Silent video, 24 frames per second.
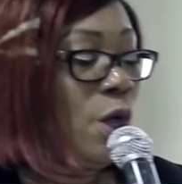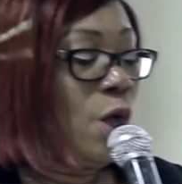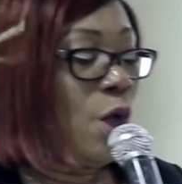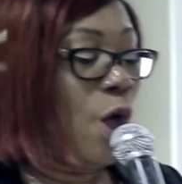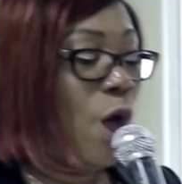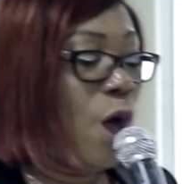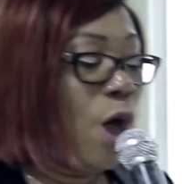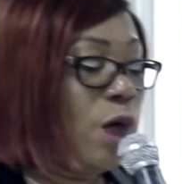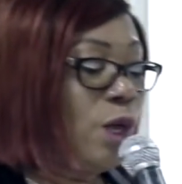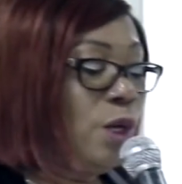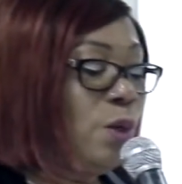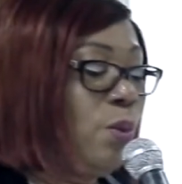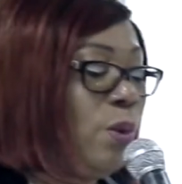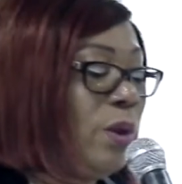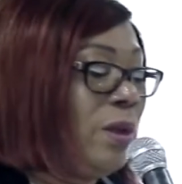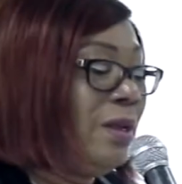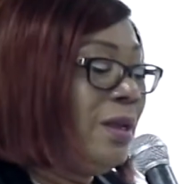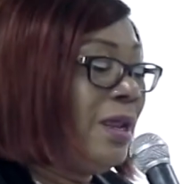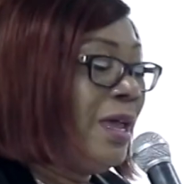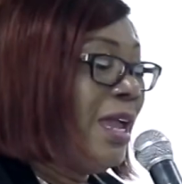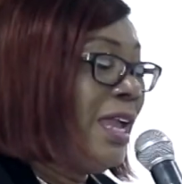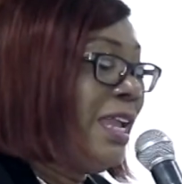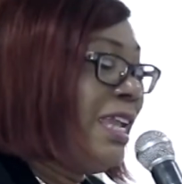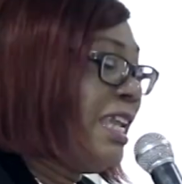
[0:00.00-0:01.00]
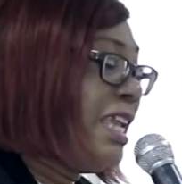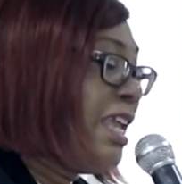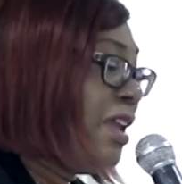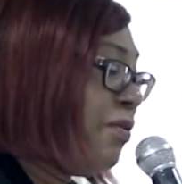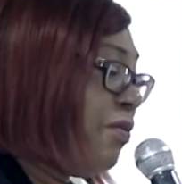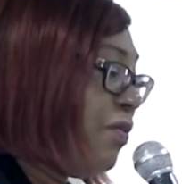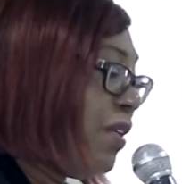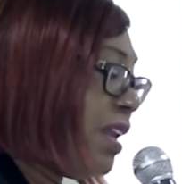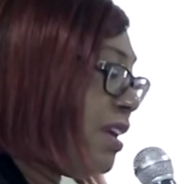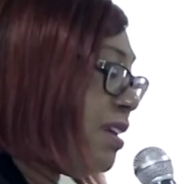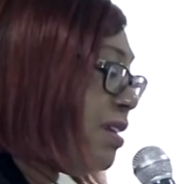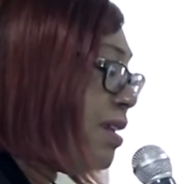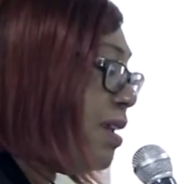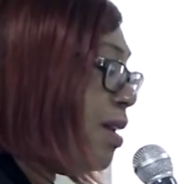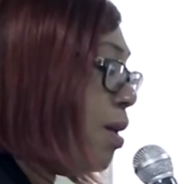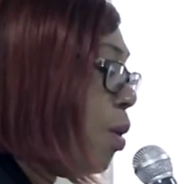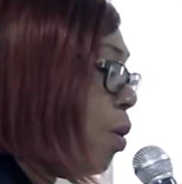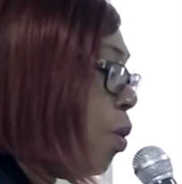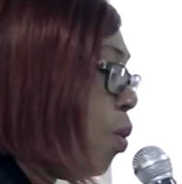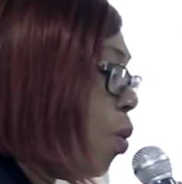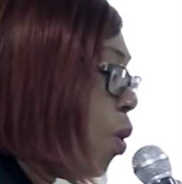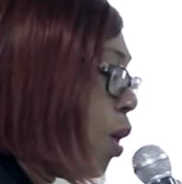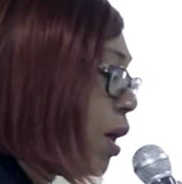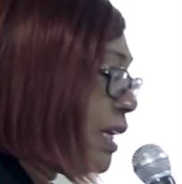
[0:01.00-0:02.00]
God will give it
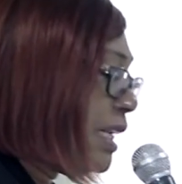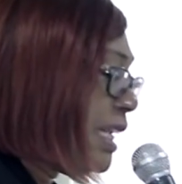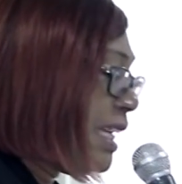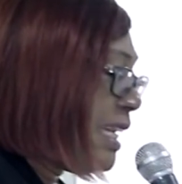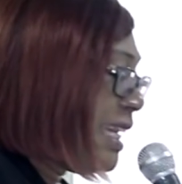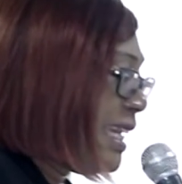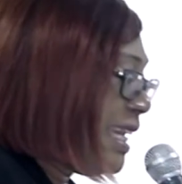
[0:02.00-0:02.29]
what it